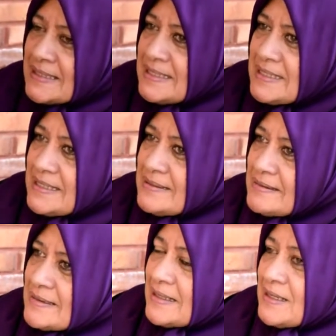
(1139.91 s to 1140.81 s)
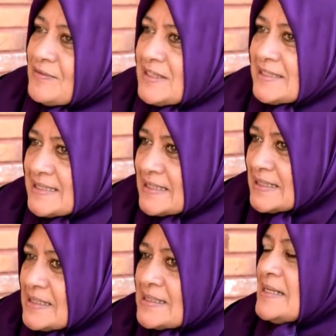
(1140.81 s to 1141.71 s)
designing, I have the
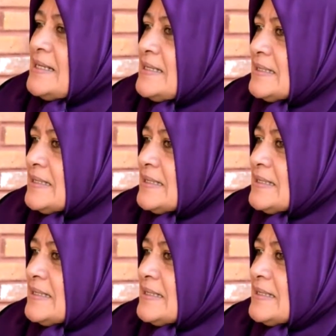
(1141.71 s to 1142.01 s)
designing